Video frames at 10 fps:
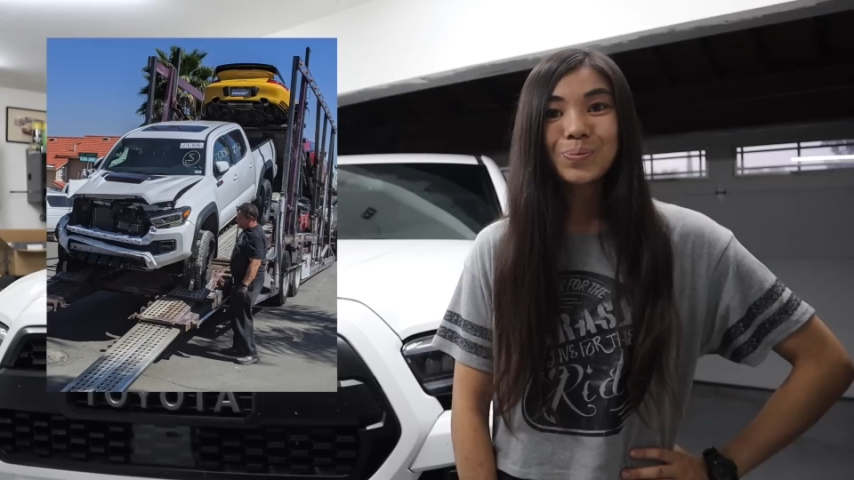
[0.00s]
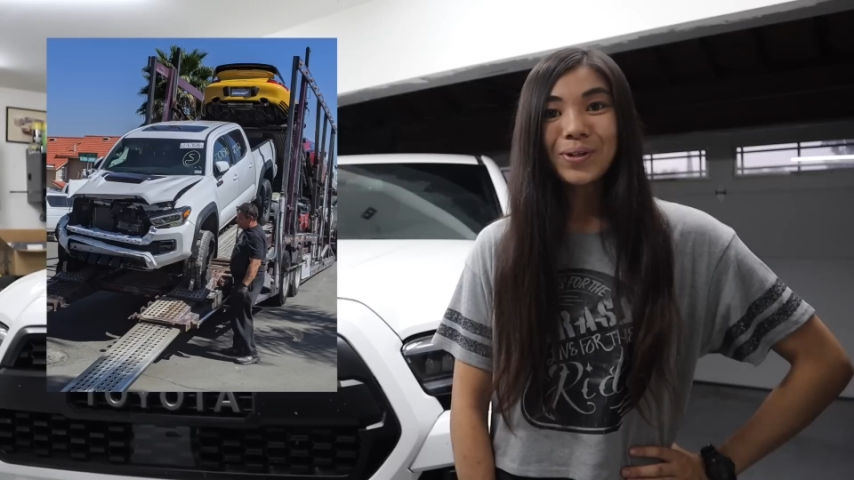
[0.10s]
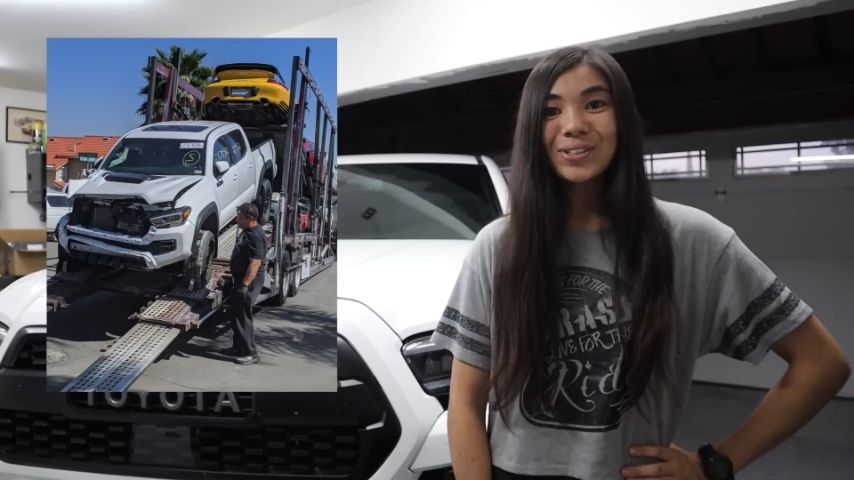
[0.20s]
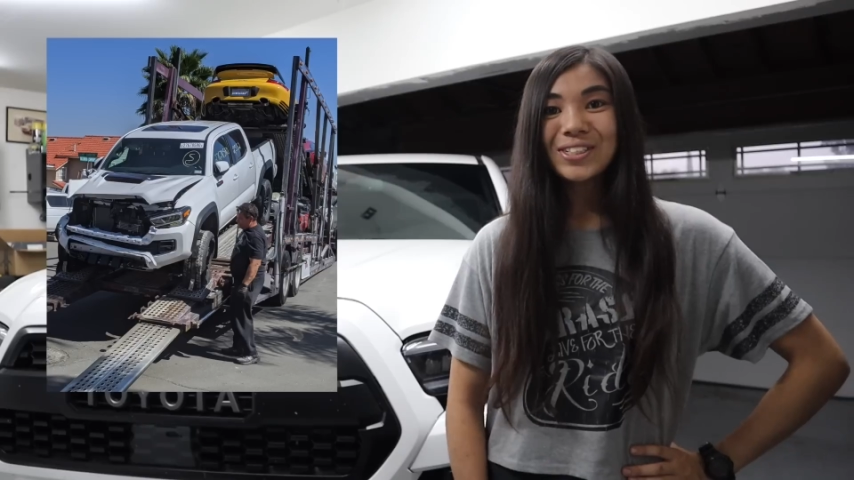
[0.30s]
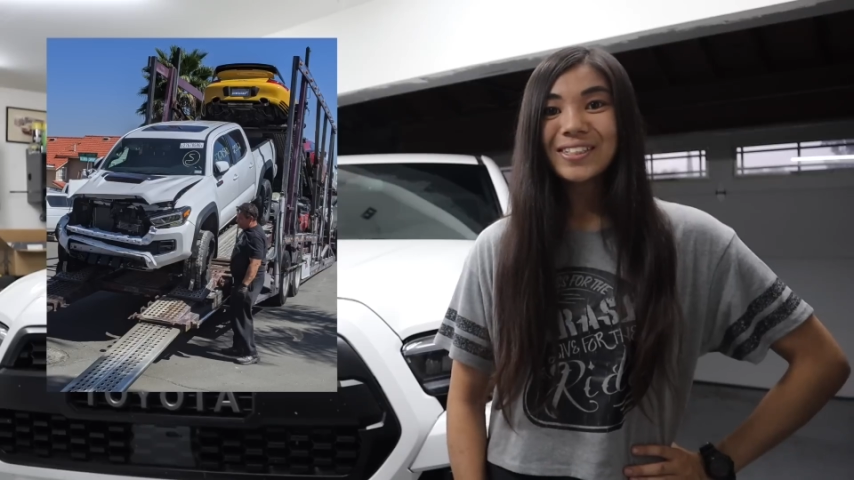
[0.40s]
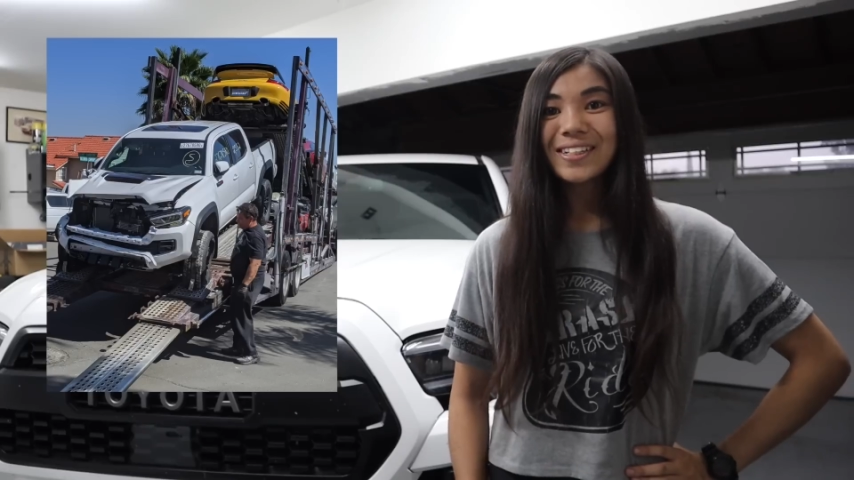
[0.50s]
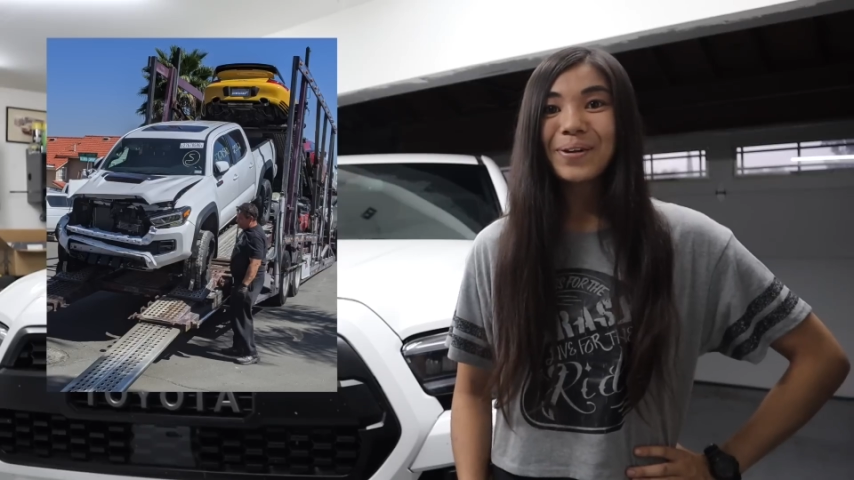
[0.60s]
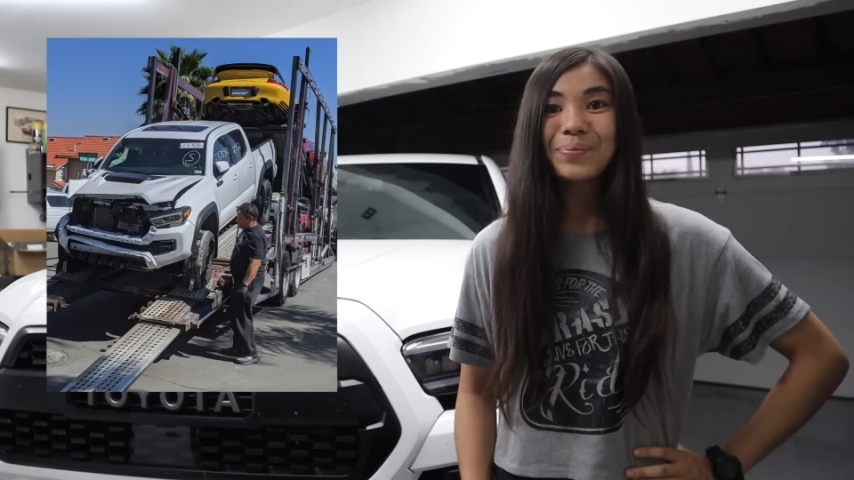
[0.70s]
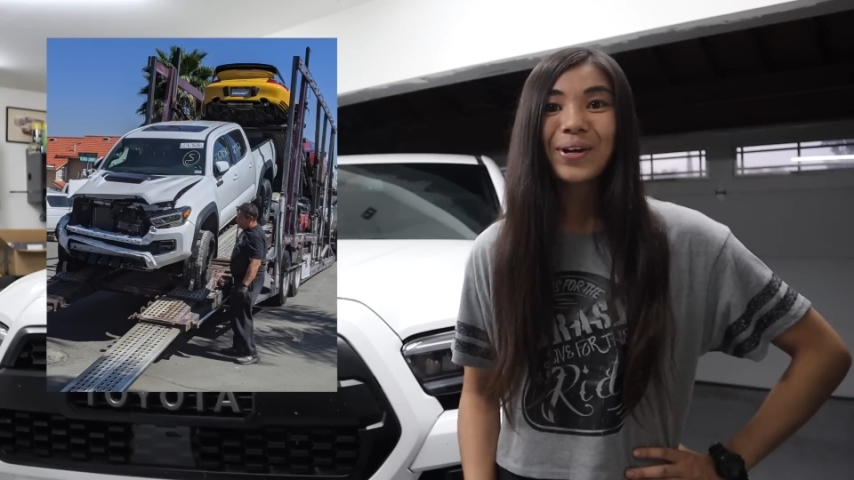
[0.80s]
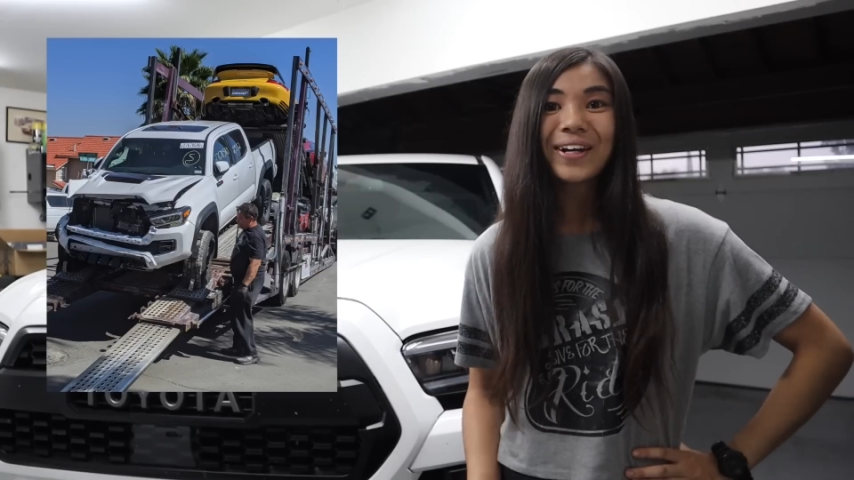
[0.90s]
purchased
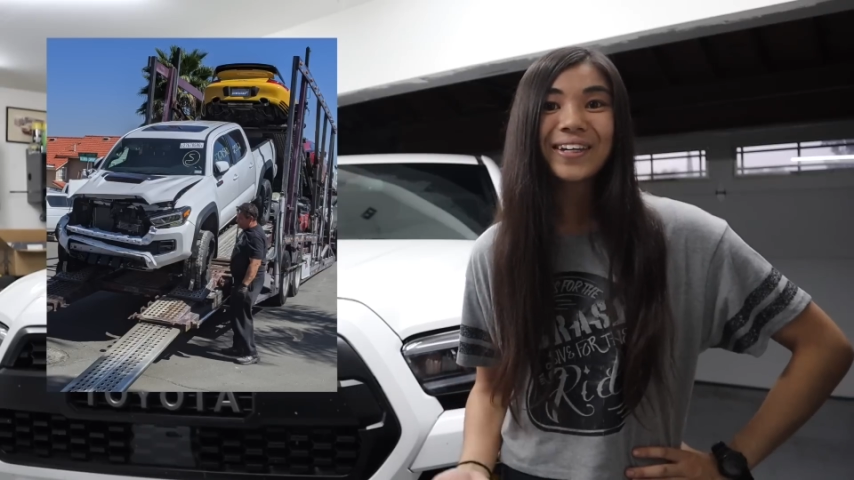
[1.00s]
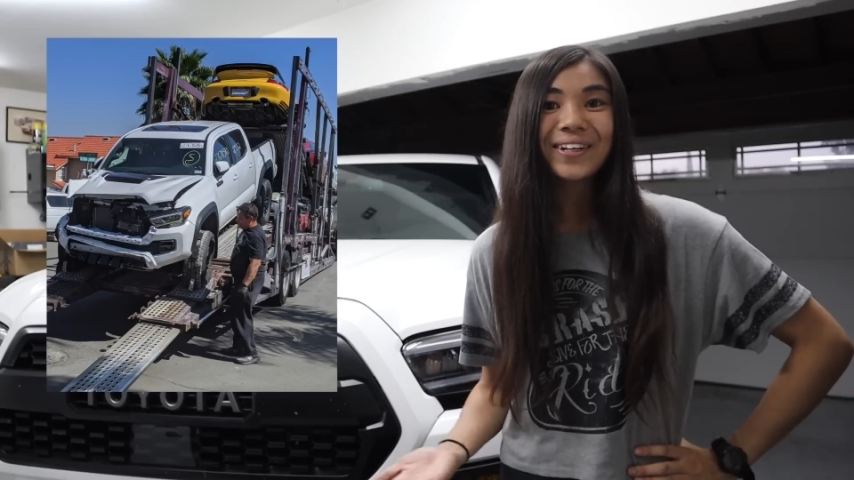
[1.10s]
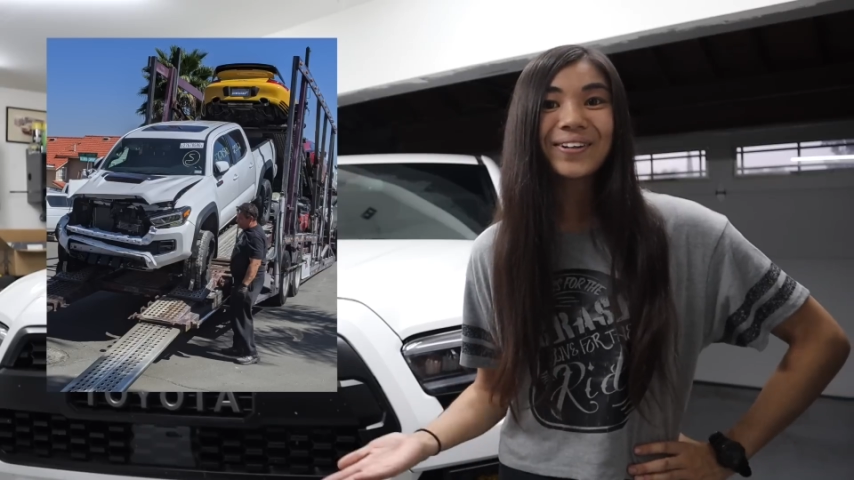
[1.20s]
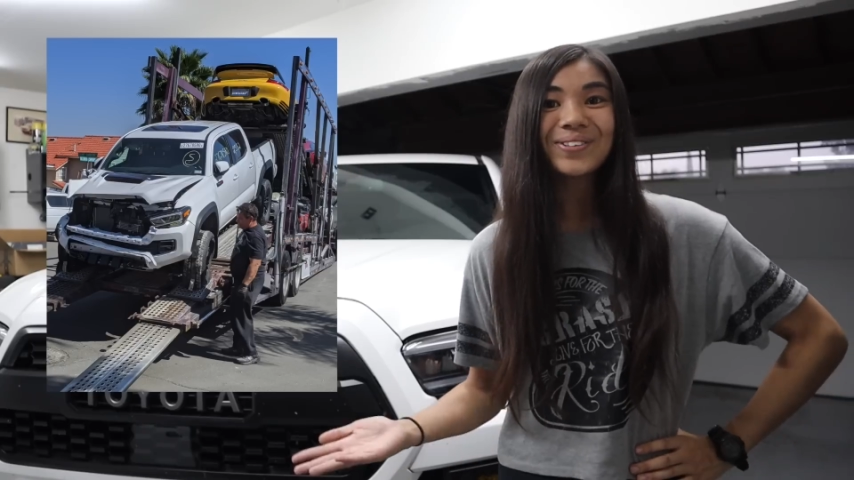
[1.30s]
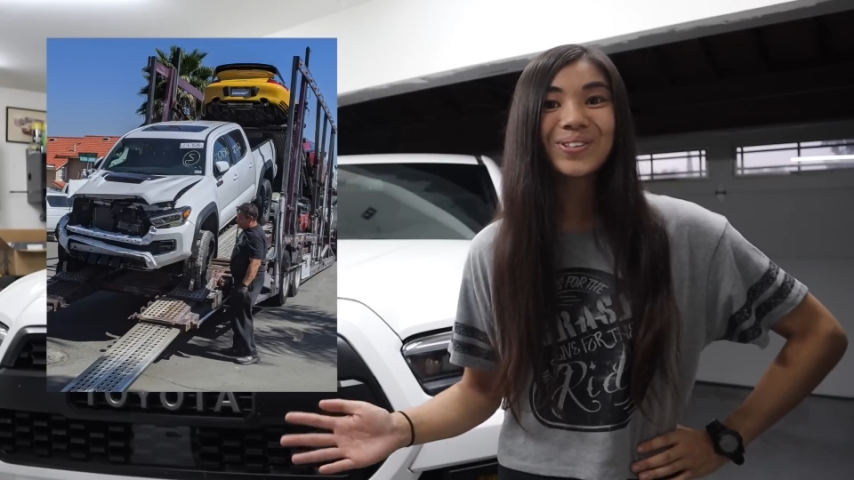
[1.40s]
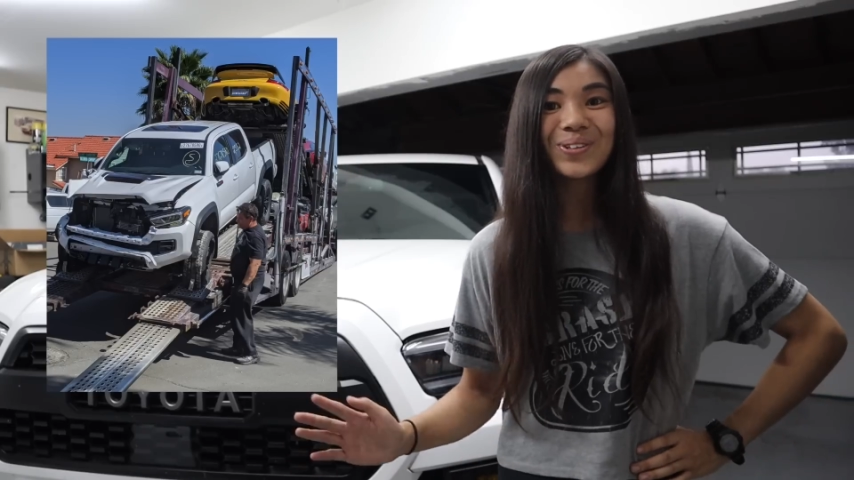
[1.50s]
and brought here